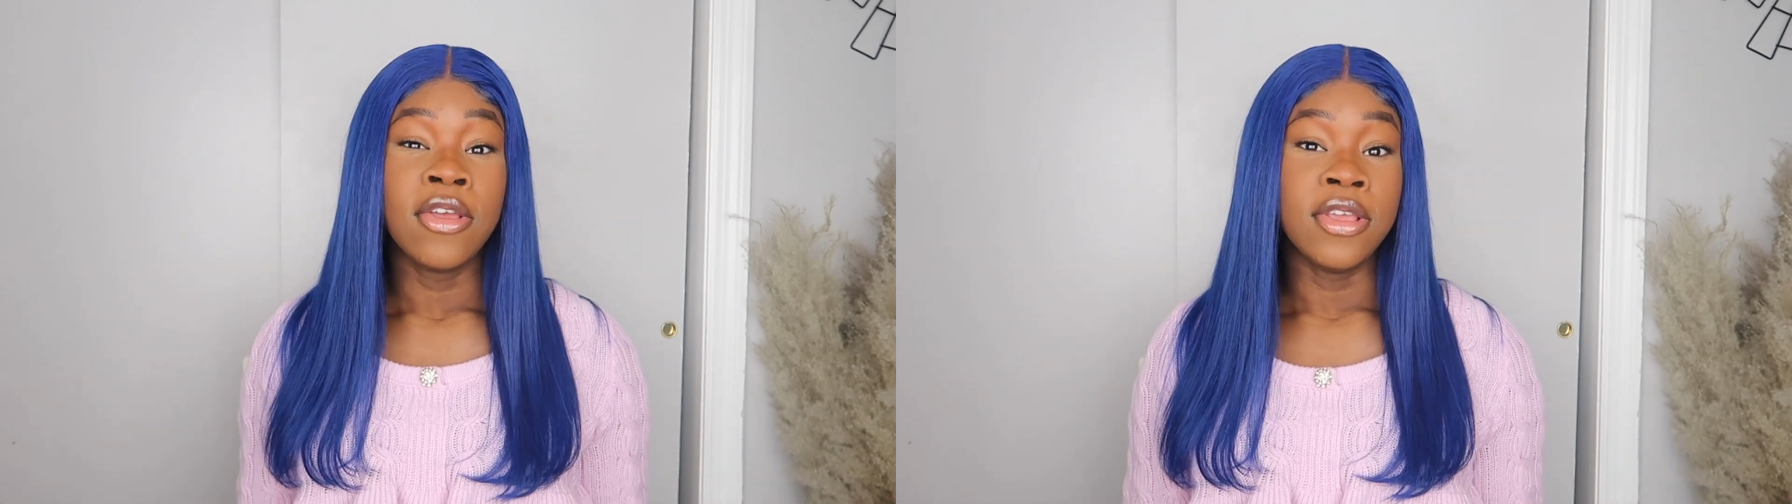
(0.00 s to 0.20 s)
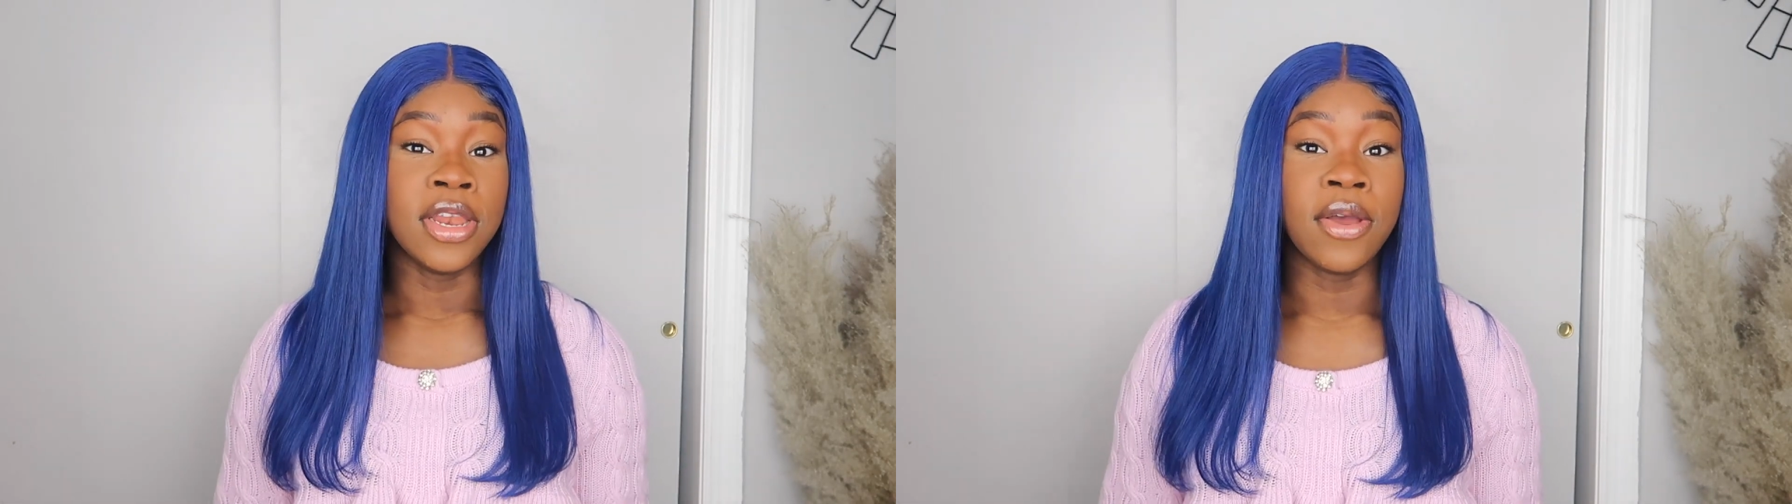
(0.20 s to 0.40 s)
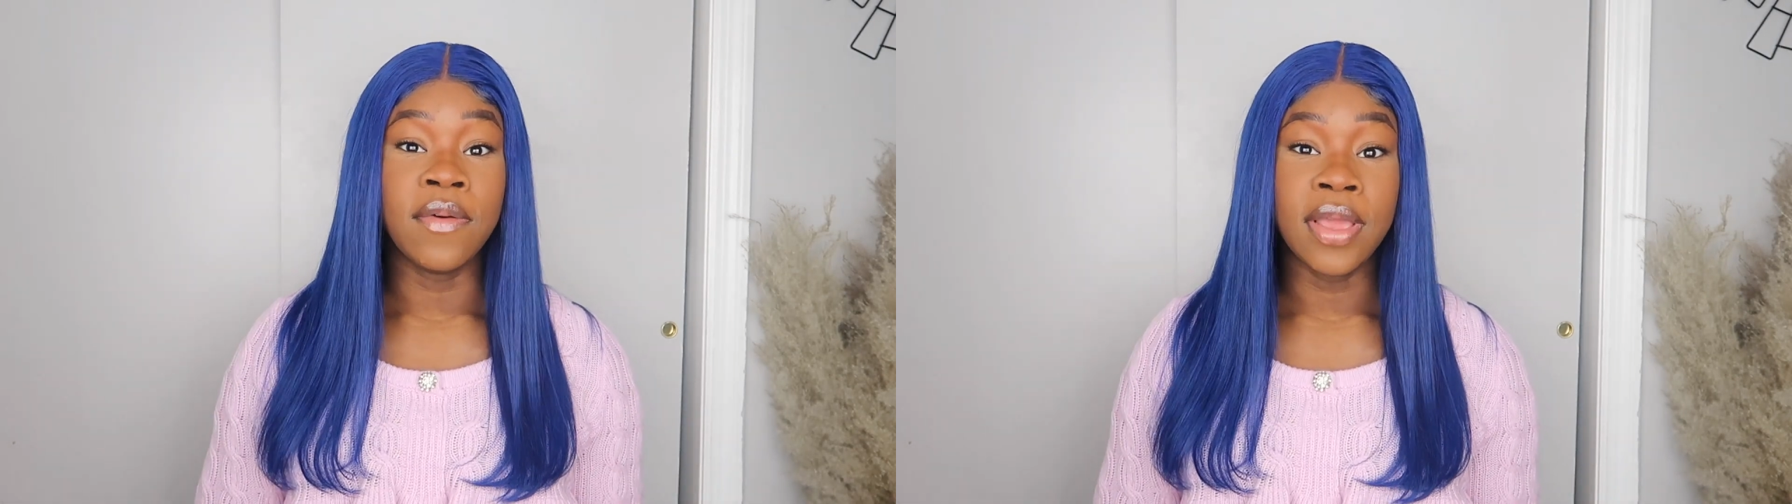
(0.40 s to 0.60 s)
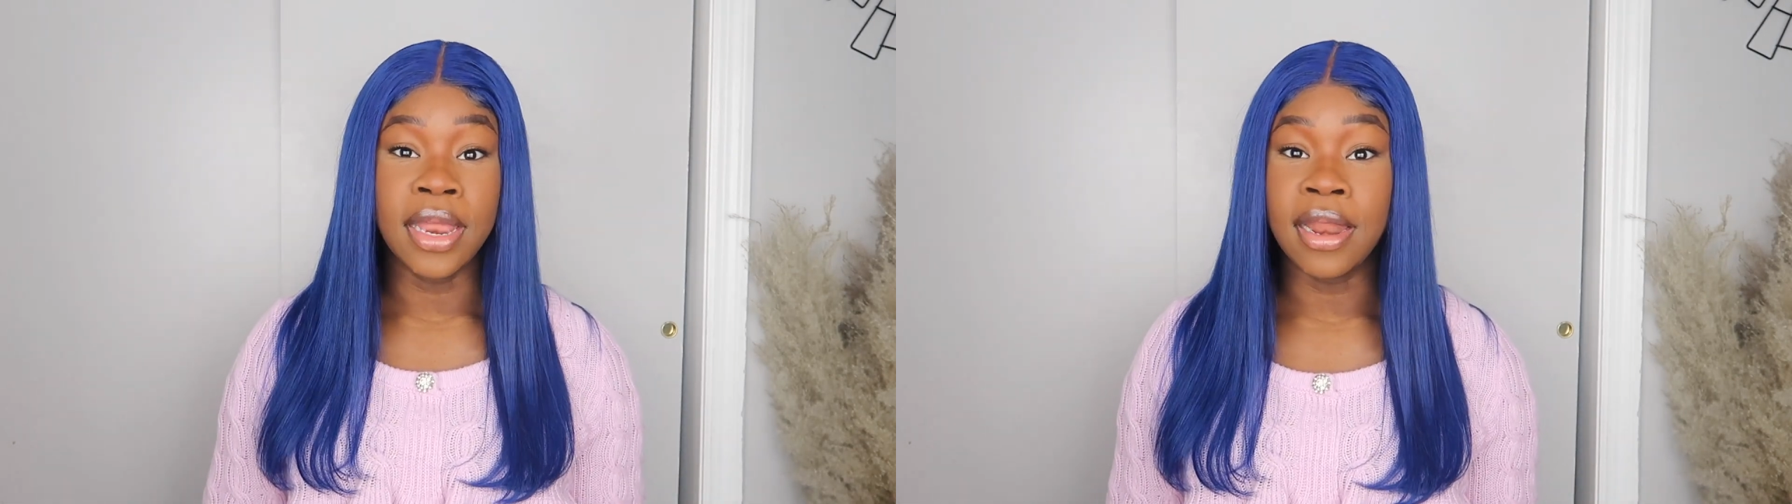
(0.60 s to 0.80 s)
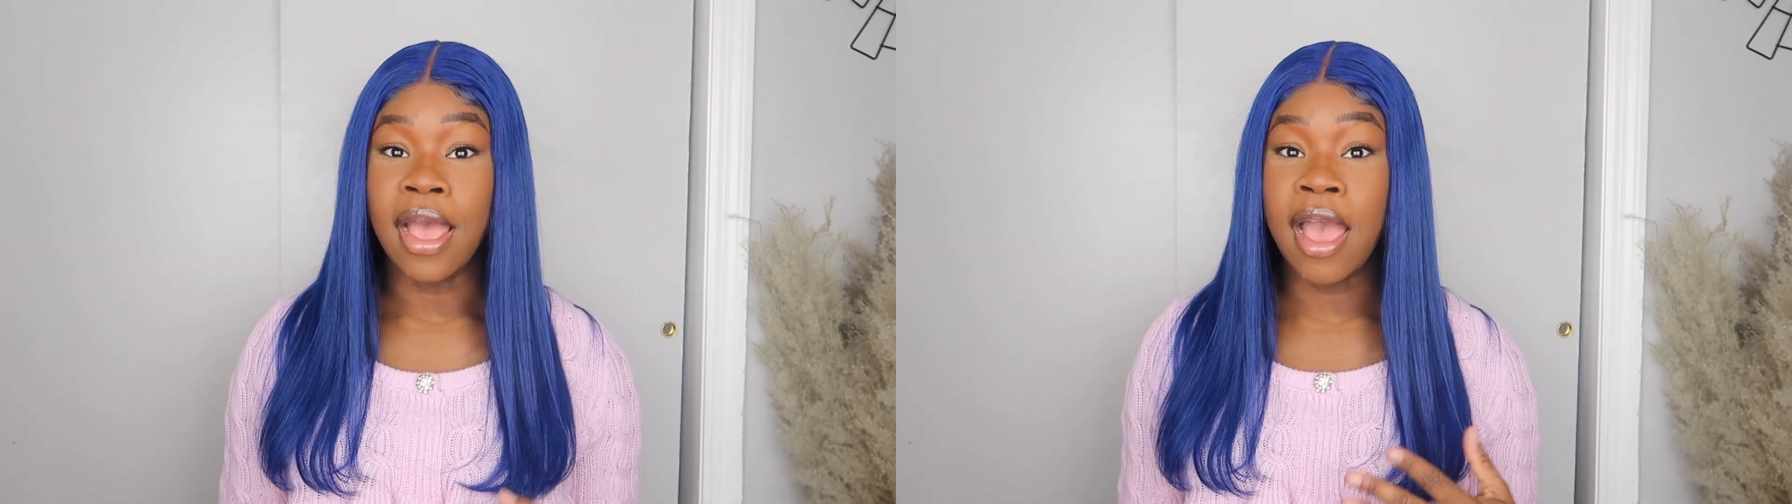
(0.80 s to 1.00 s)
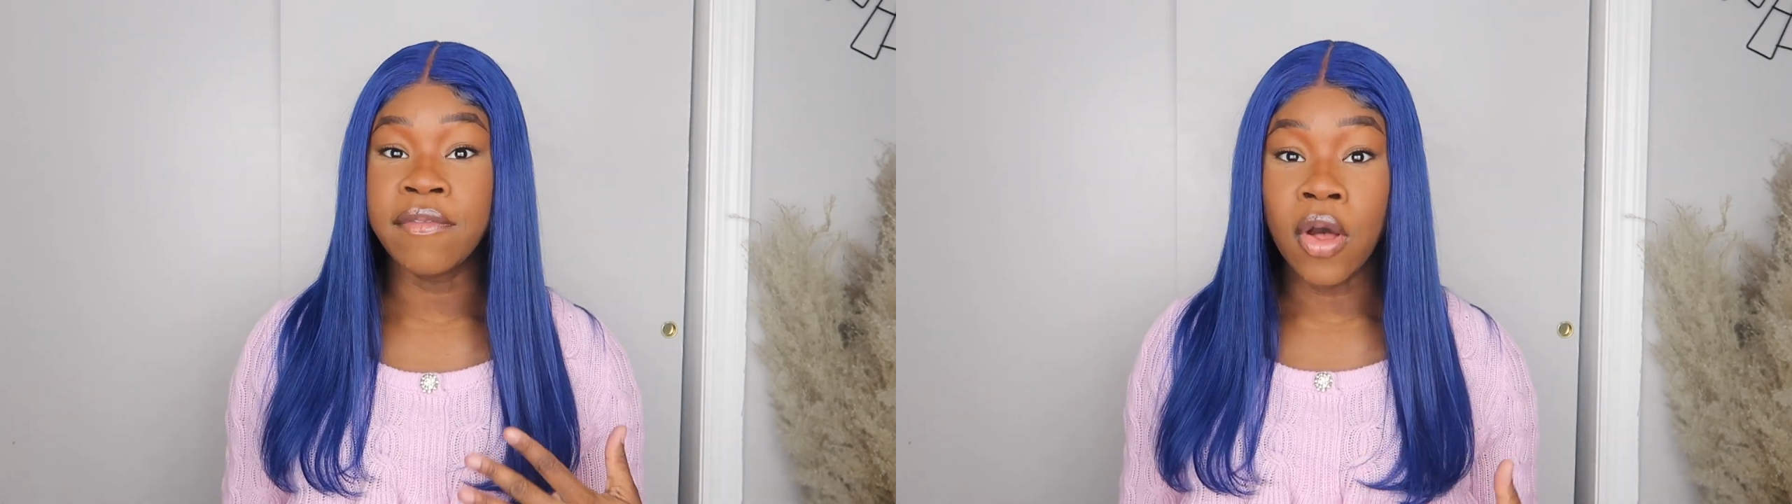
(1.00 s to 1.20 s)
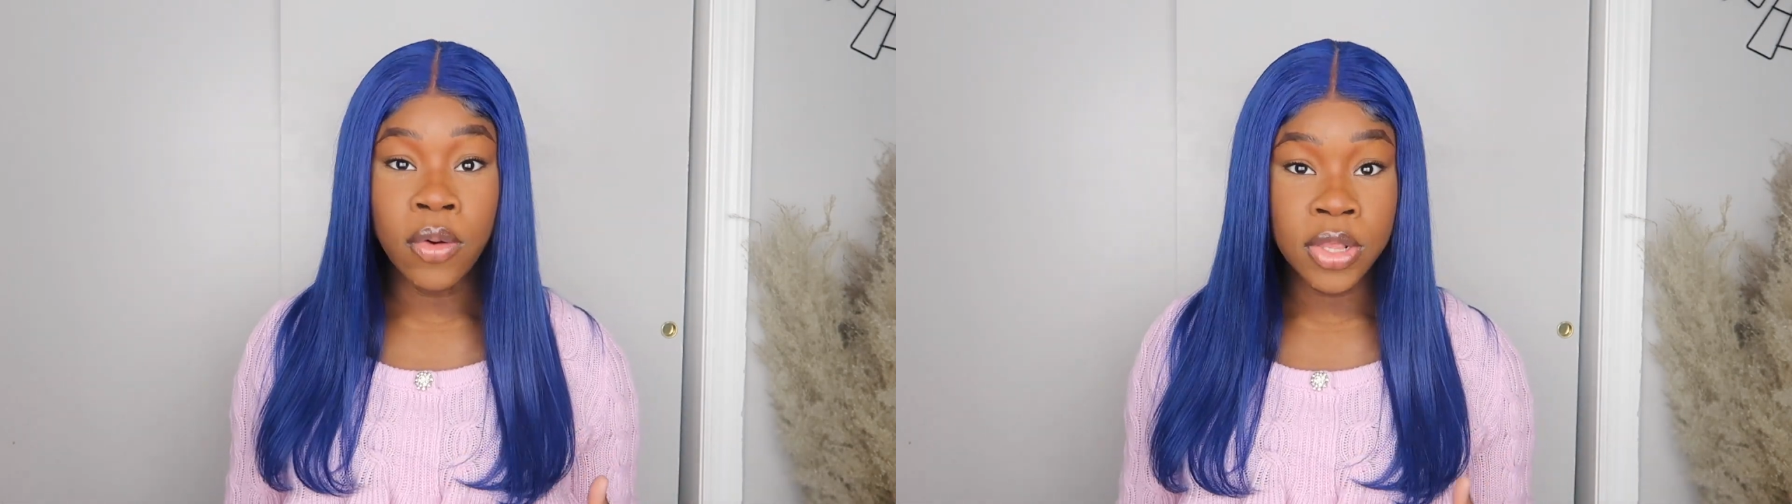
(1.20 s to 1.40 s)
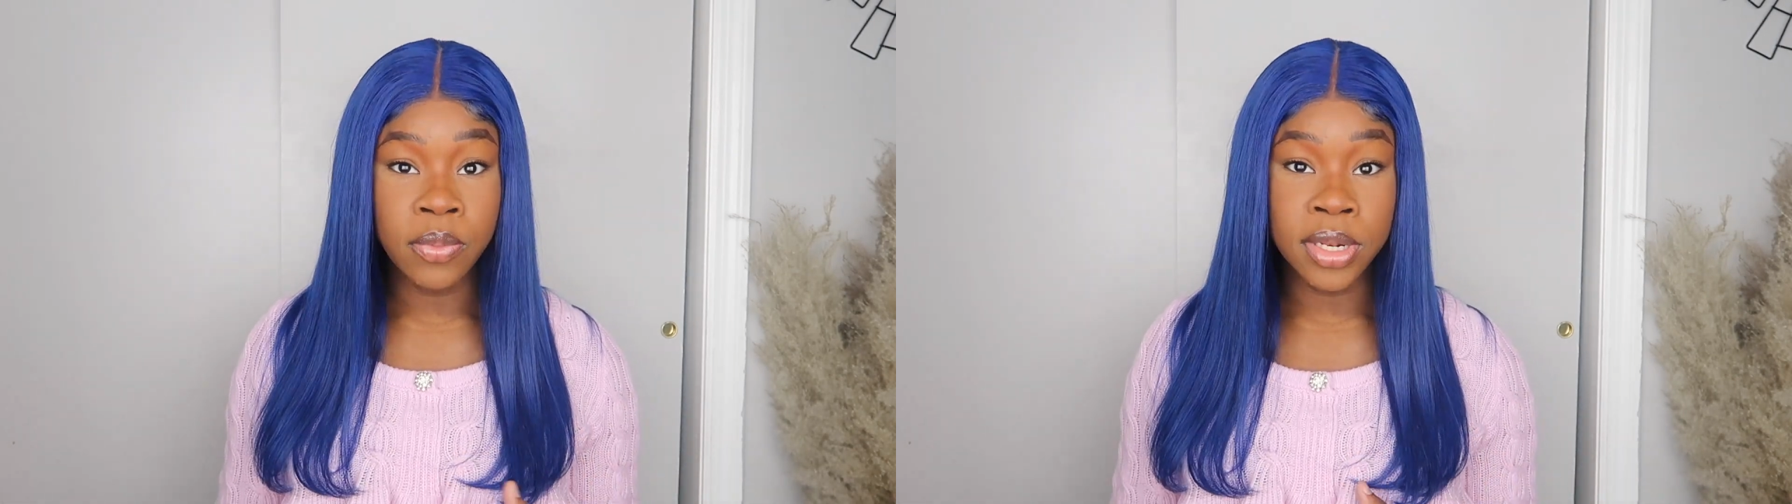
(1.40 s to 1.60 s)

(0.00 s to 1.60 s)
you know. And I've always